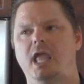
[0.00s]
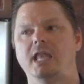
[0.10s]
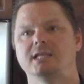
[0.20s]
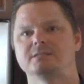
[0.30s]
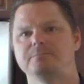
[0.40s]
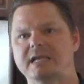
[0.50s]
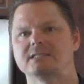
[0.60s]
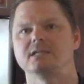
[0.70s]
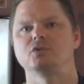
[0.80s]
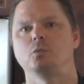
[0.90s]
and
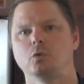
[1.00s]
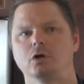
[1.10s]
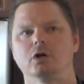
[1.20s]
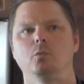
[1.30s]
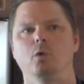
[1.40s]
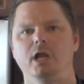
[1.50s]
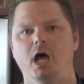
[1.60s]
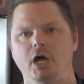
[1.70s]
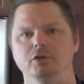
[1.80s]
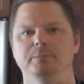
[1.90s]
expects it to work
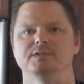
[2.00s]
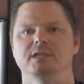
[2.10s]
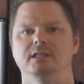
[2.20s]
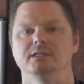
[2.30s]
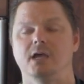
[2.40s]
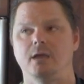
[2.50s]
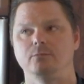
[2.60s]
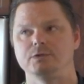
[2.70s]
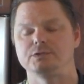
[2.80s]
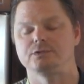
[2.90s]
100% of the
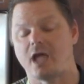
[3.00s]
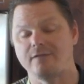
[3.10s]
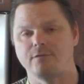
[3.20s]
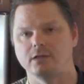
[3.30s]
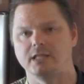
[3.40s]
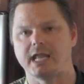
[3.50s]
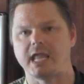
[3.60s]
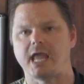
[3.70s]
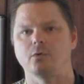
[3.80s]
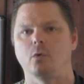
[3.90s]
time, which I fall into that
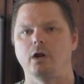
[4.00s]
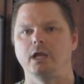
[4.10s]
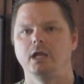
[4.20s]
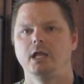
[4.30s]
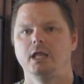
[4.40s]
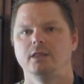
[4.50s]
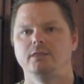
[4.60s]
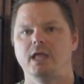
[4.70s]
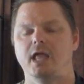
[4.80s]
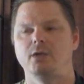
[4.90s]
category,
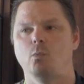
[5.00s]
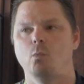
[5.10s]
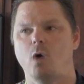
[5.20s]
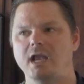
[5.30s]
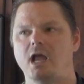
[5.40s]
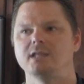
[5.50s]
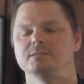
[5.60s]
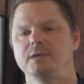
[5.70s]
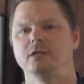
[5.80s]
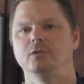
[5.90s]
then why not
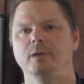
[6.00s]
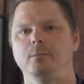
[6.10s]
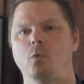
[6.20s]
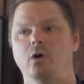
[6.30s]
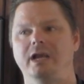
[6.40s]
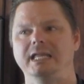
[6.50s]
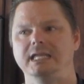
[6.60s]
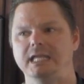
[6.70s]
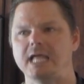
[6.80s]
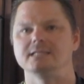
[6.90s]
spend a little bit more and
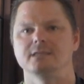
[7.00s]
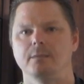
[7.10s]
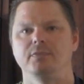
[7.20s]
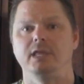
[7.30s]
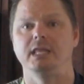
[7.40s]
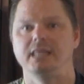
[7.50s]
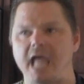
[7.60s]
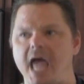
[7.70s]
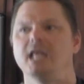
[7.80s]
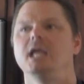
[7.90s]
get something
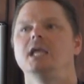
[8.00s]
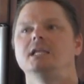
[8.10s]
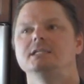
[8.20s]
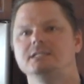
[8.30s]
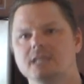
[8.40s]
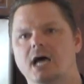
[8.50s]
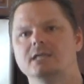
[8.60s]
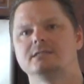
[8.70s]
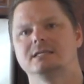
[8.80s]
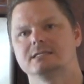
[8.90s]
that
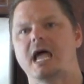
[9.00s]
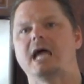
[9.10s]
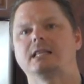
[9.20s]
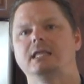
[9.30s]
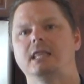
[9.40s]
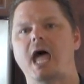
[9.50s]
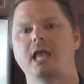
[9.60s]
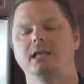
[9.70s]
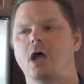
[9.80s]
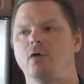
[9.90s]
does exactly
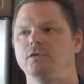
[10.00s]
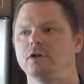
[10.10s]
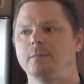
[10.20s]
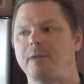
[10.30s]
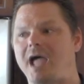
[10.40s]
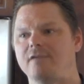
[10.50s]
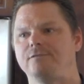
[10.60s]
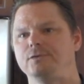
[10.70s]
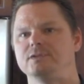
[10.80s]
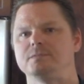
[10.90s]
that? Now, if you're going to buy a
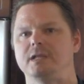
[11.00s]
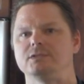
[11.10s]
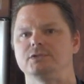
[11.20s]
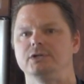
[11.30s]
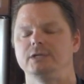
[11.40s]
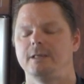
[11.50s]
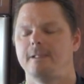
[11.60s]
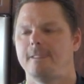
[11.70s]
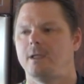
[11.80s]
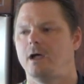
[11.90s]
food dispenser,
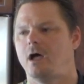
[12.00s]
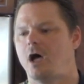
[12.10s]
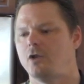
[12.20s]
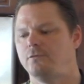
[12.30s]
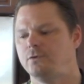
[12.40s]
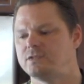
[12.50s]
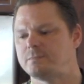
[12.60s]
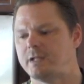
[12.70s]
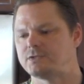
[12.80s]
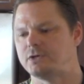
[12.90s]
auto food
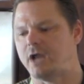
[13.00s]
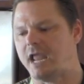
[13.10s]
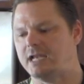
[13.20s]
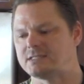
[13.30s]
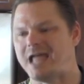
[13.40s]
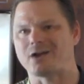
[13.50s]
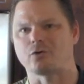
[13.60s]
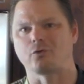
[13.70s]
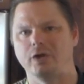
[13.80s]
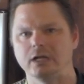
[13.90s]
dispenser, and it's
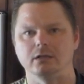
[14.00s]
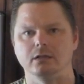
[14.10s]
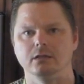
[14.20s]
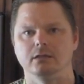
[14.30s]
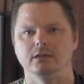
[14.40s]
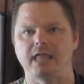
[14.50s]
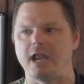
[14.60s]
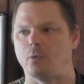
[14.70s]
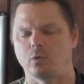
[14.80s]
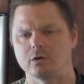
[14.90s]
not critical
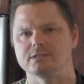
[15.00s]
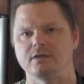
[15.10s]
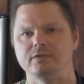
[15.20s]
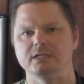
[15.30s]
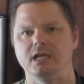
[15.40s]
that it works every